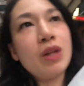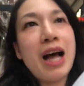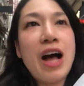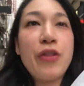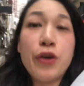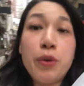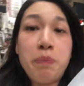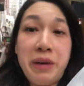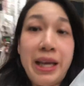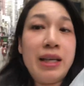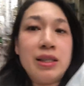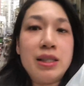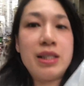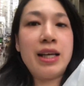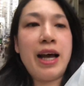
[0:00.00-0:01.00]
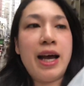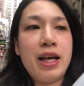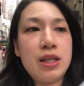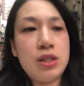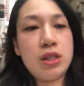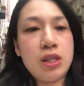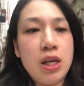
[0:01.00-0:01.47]
other beans
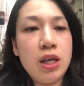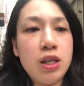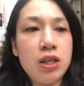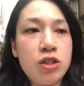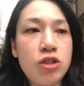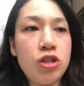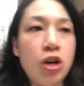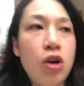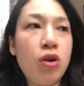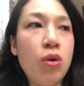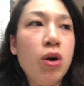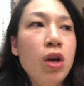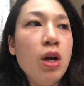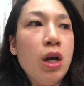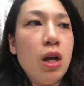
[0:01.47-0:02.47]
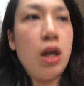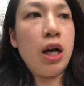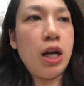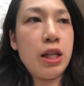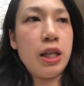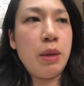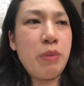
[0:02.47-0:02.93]
and so
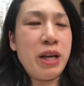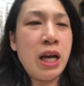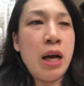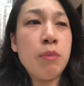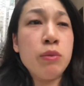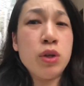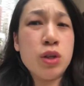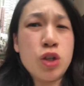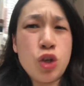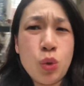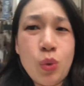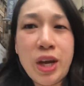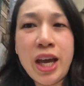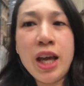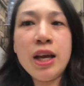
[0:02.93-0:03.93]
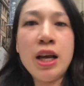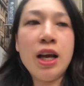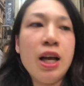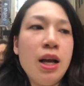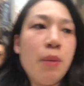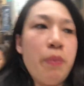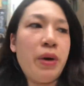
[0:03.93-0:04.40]
uh, they become gooey
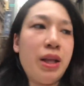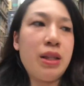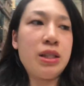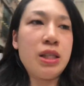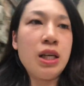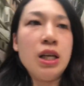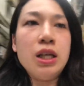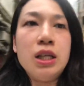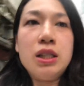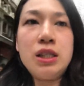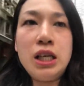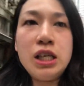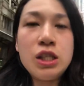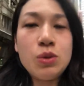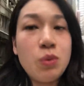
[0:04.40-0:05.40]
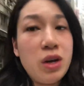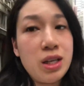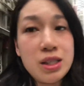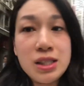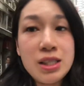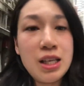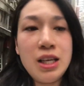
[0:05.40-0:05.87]
but these
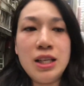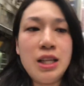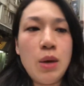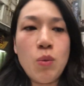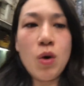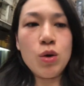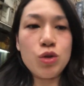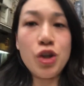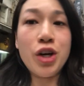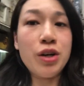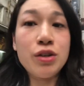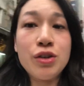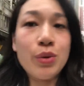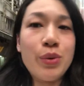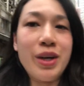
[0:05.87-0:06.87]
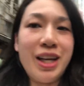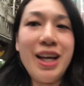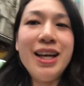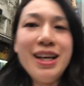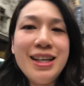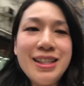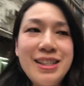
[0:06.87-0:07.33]
ones they won't turn gooey
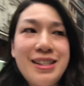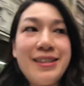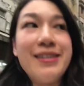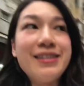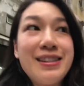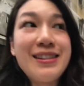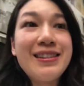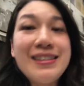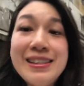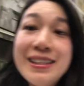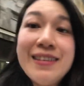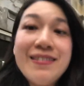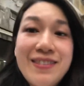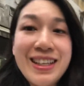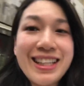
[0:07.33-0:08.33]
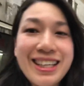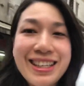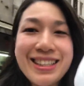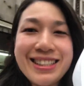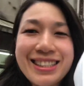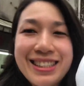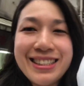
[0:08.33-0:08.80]
so it's really
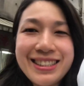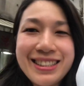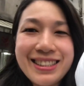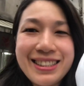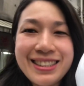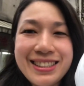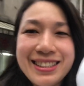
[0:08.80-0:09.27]
good